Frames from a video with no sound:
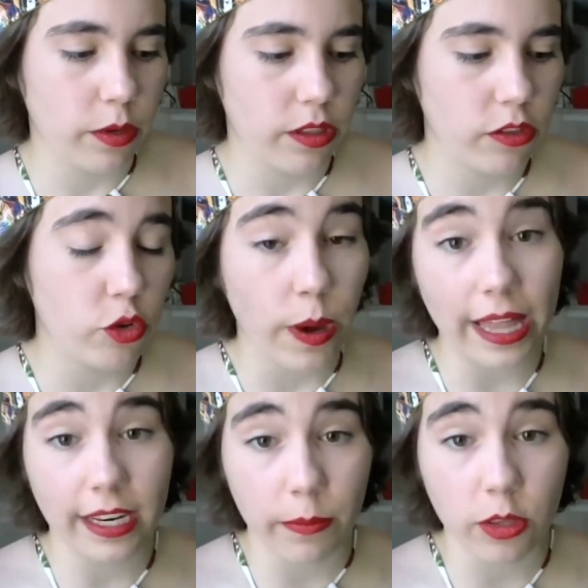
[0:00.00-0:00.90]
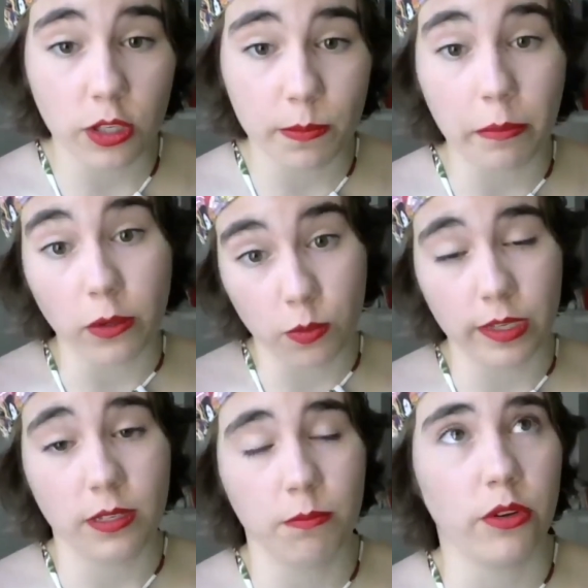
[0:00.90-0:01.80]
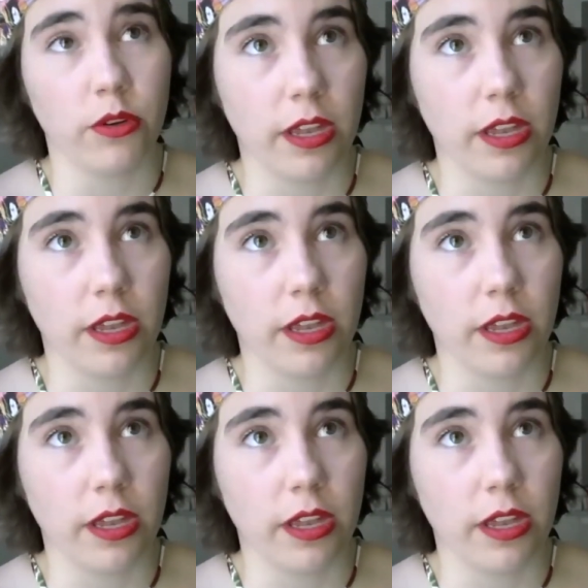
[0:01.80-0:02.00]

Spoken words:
Duality, which is my most recent book that